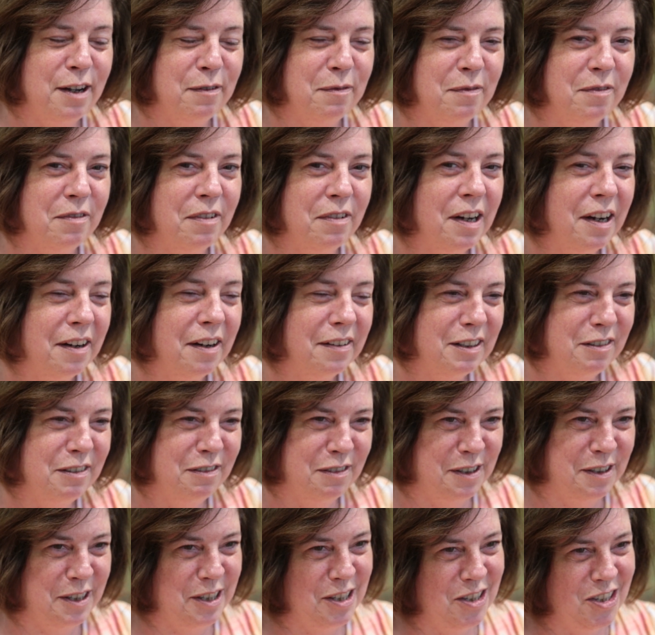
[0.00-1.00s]
I'm very
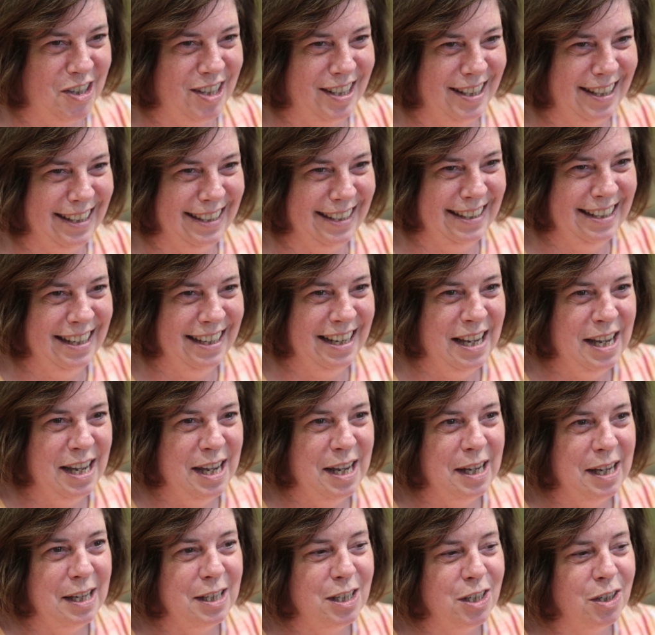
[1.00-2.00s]
fortunate
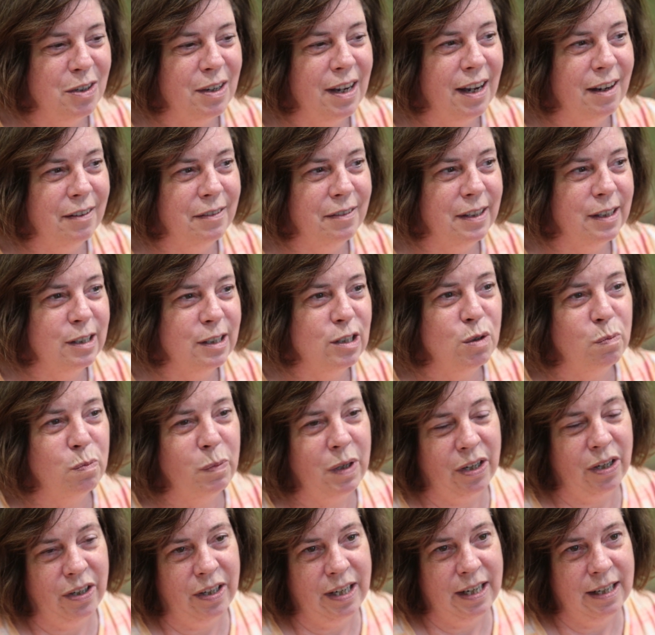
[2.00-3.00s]
to have the
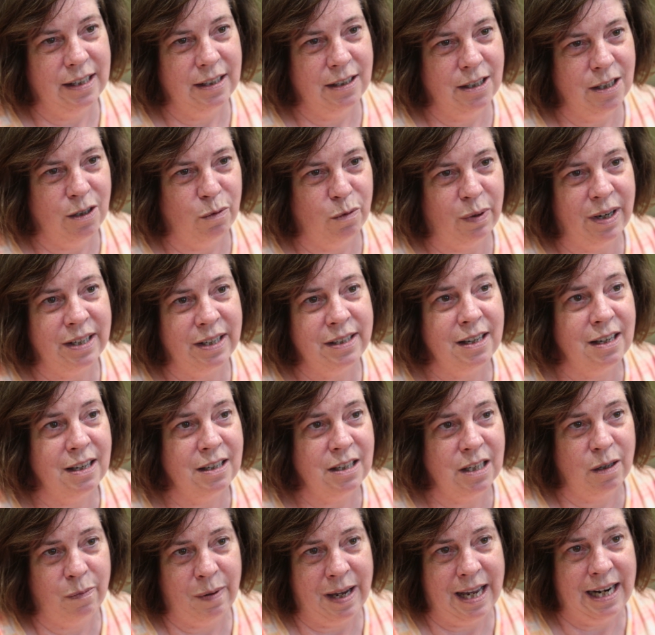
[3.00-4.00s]
experience to
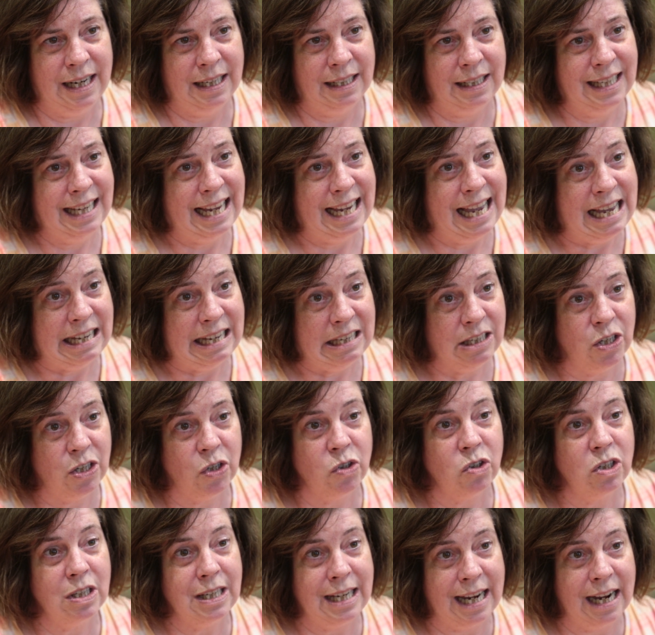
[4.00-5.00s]
participate in the
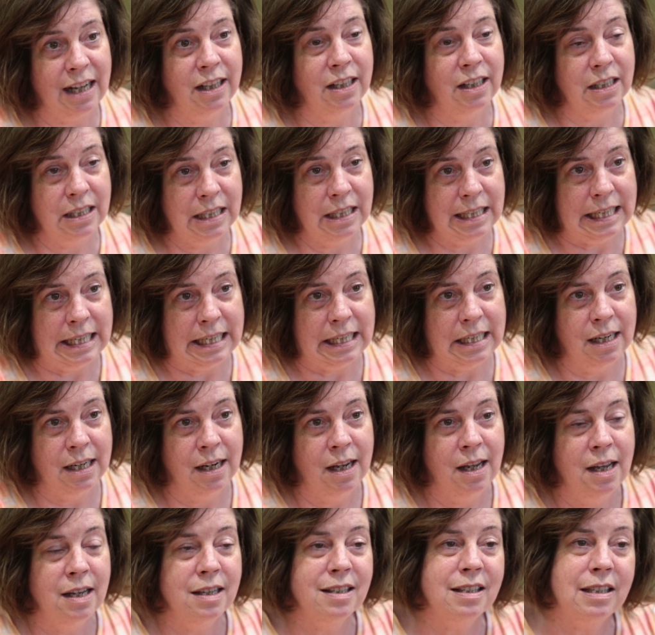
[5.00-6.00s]
exoskeleton
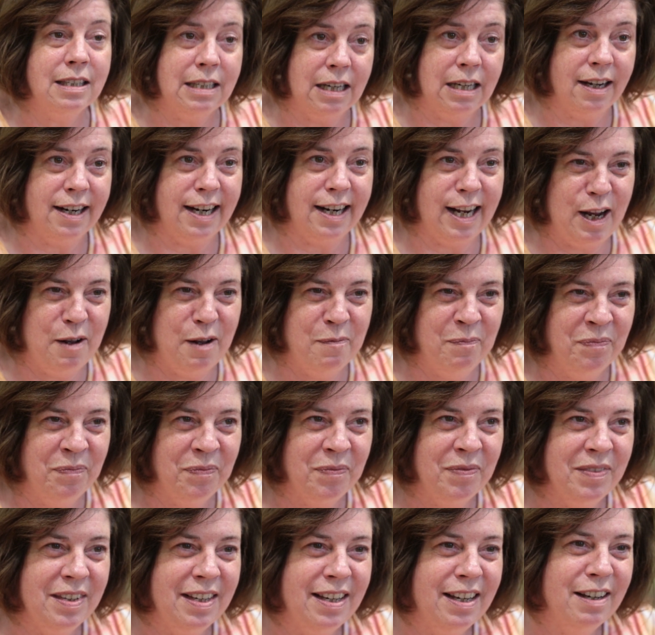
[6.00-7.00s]
study
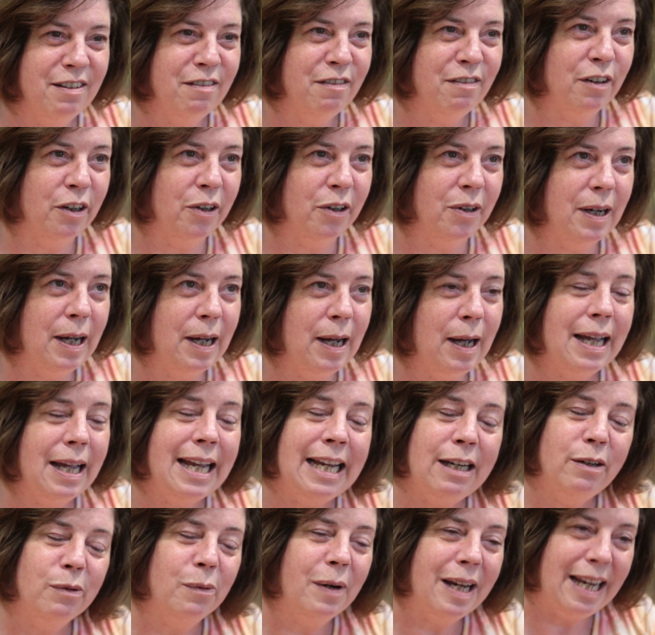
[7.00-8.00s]
for
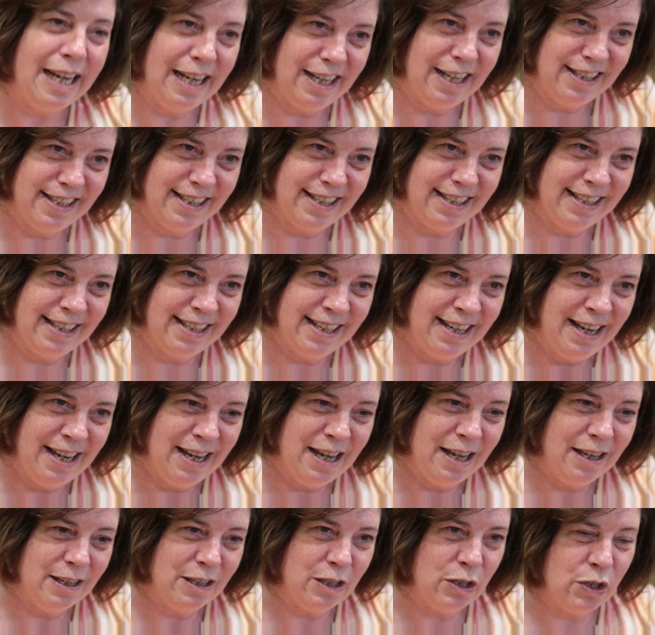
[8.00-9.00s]
eight weeks.
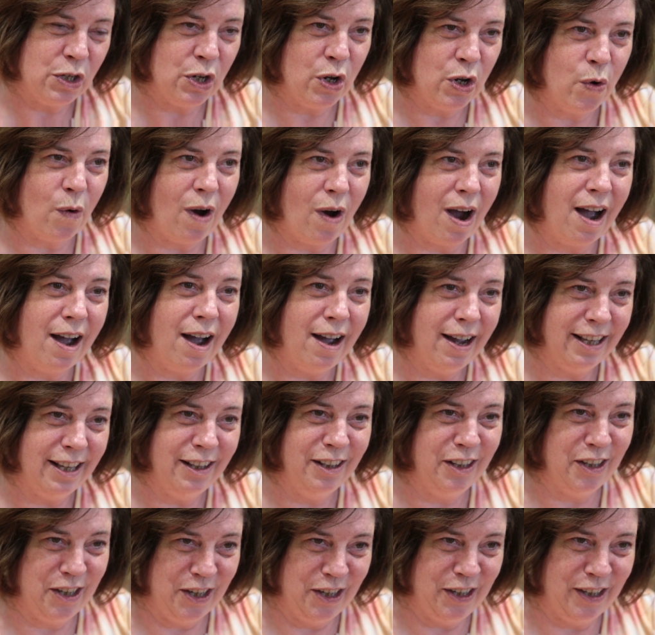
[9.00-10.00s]
So I
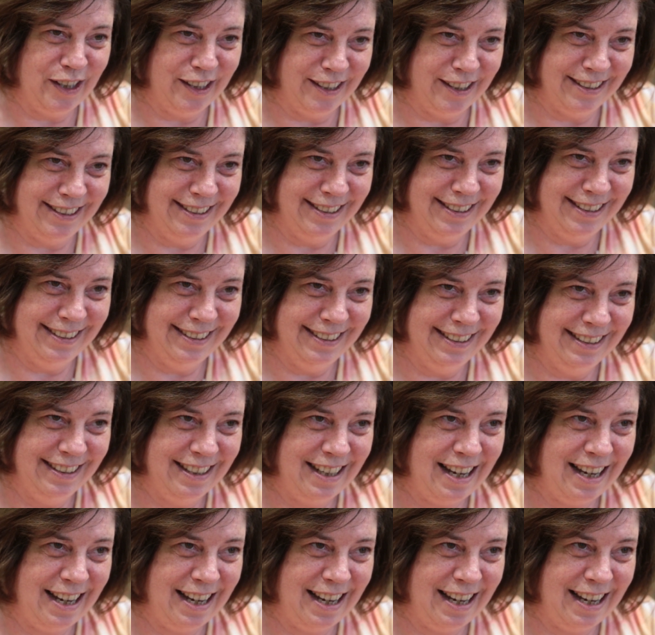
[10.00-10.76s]
learned